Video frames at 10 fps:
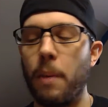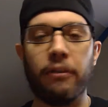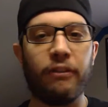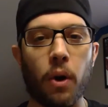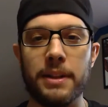What
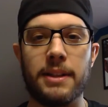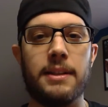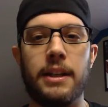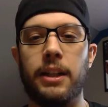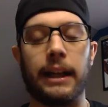
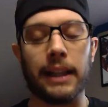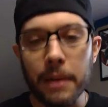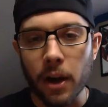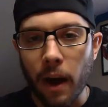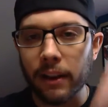performances did you like?
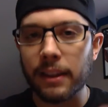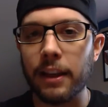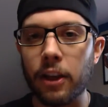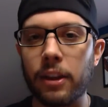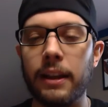Let me know
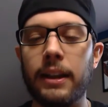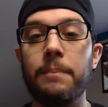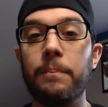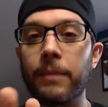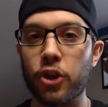everything you're
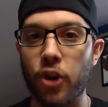thinking.